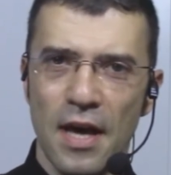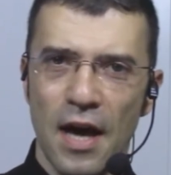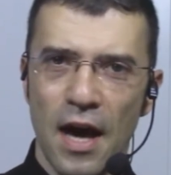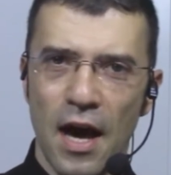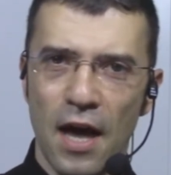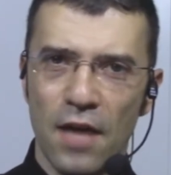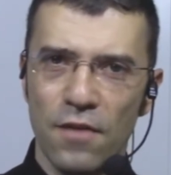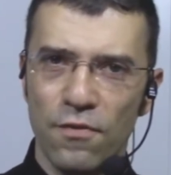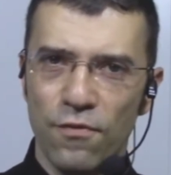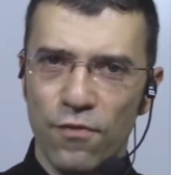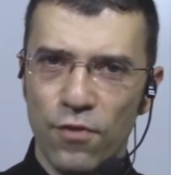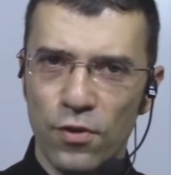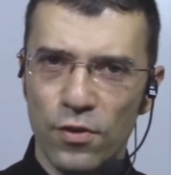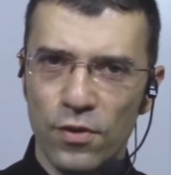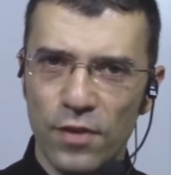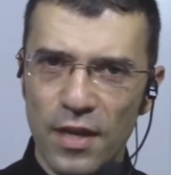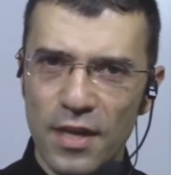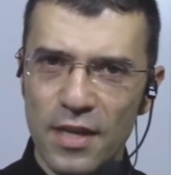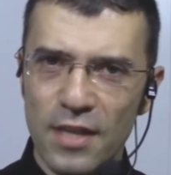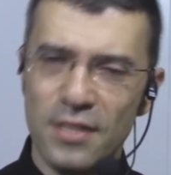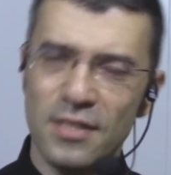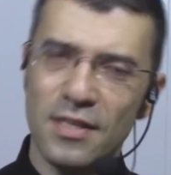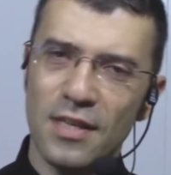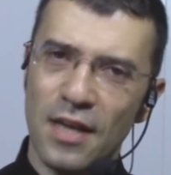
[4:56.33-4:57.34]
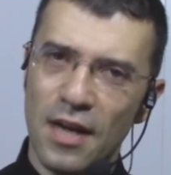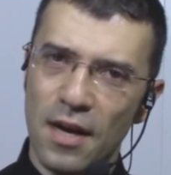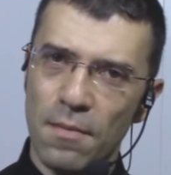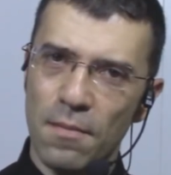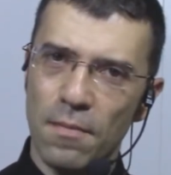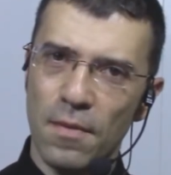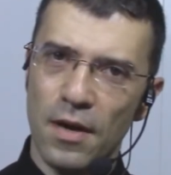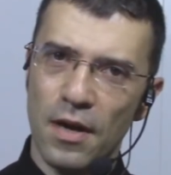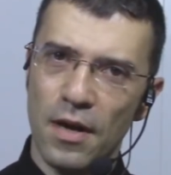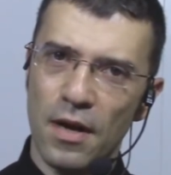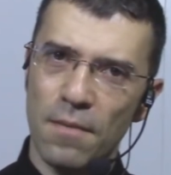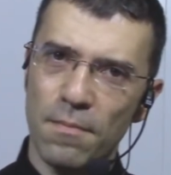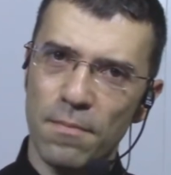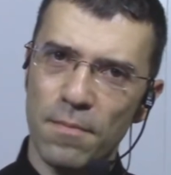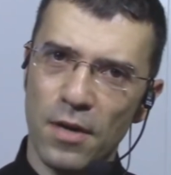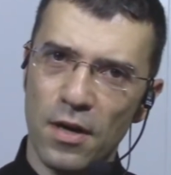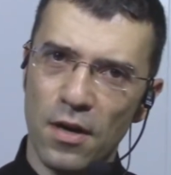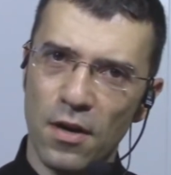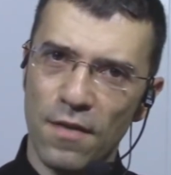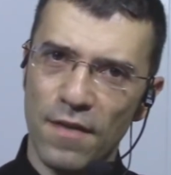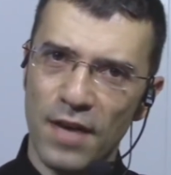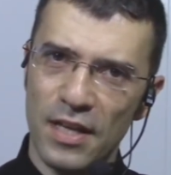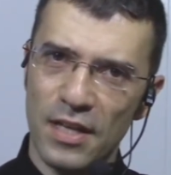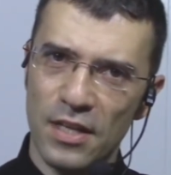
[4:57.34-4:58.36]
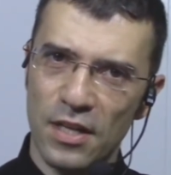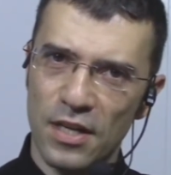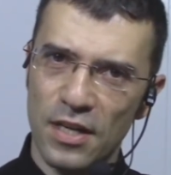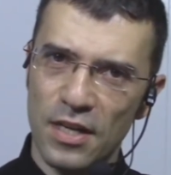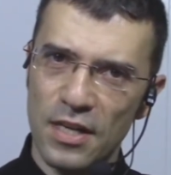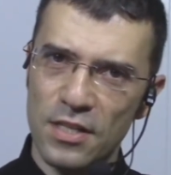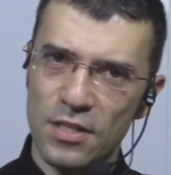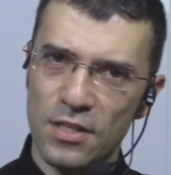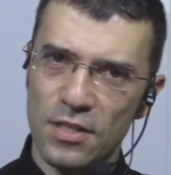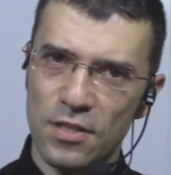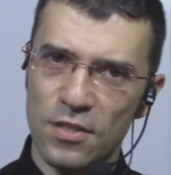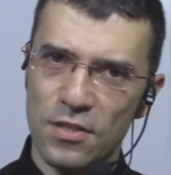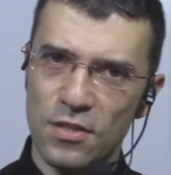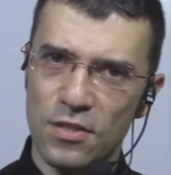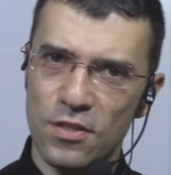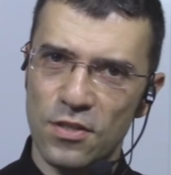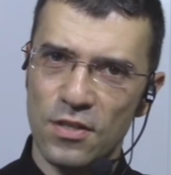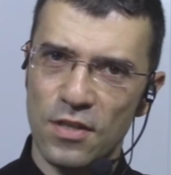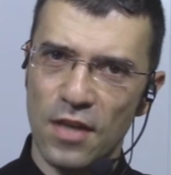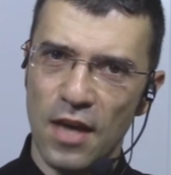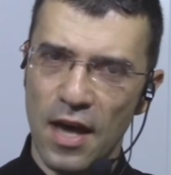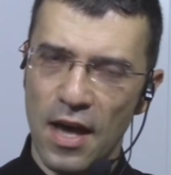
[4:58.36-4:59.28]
And for this and a number of other reasons,